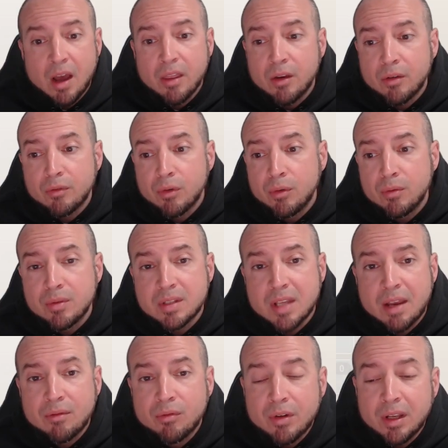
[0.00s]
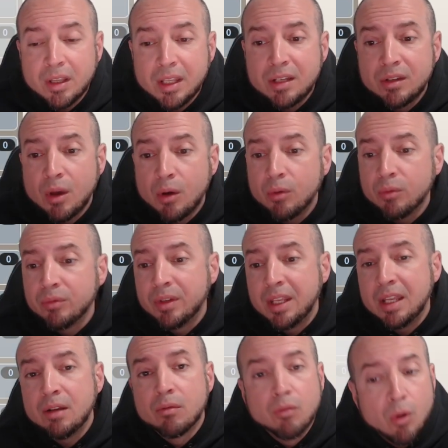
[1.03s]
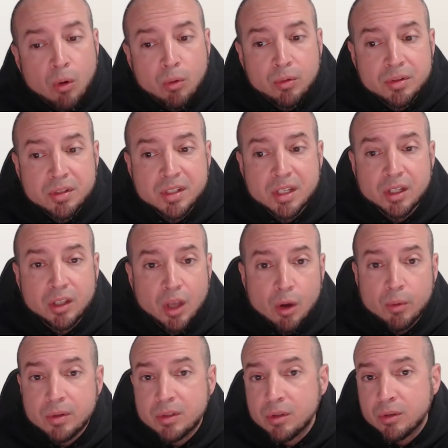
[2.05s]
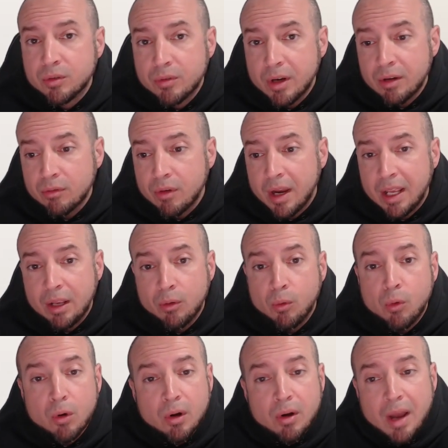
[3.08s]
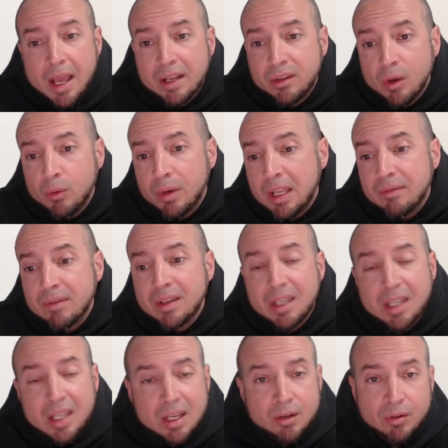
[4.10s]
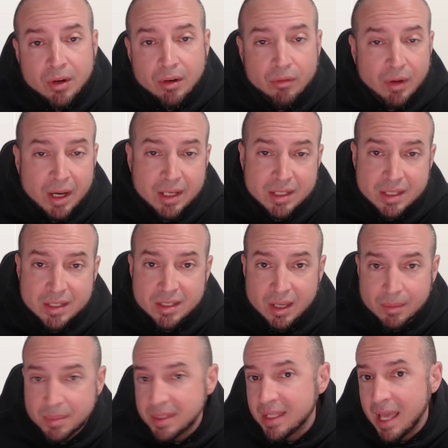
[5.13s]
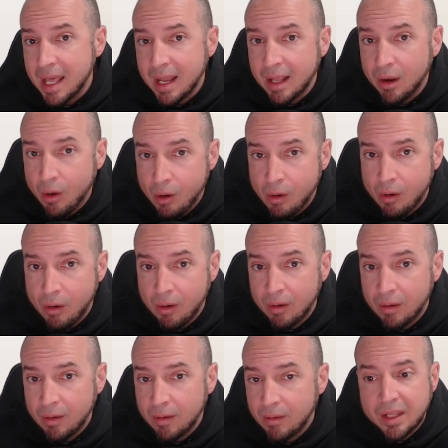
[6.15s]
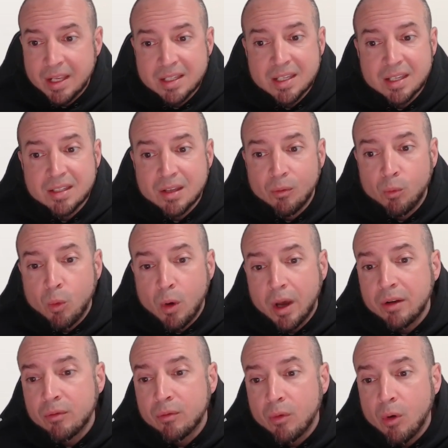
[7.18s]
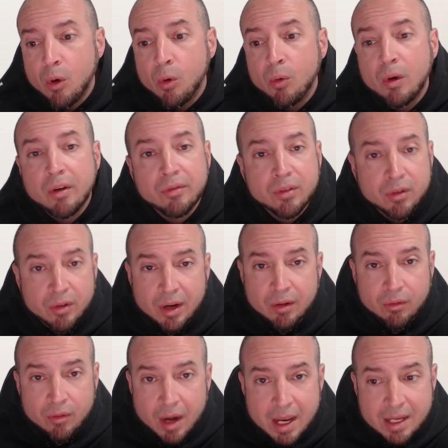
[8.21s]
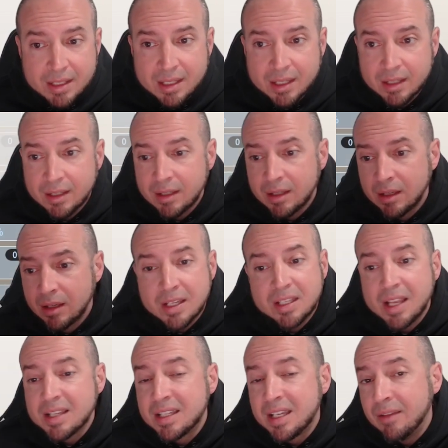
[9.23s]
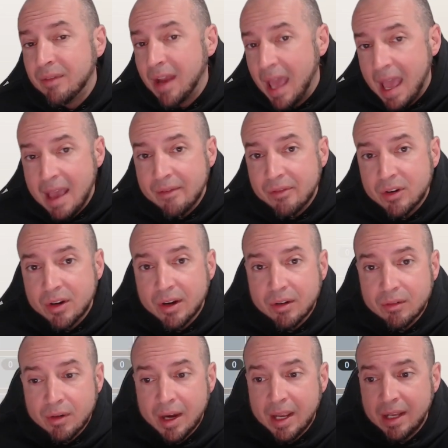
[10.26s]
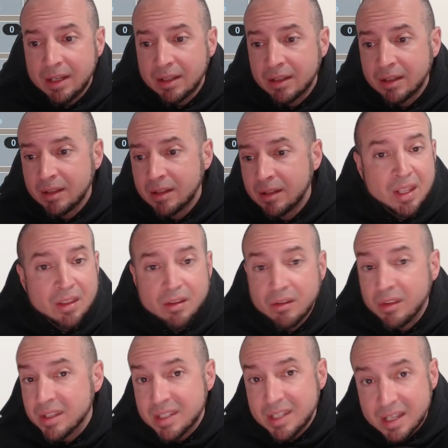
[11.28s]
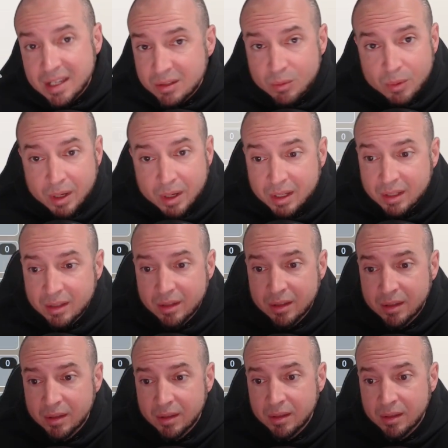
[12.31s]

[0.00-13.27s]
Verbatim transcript: In other runes, I really don't need rolls to go into crit rate, or I don't even need crit rate as a substat at all. Like this is a one roll of crit rate. This doesn't even have crit rate. Neither does this one.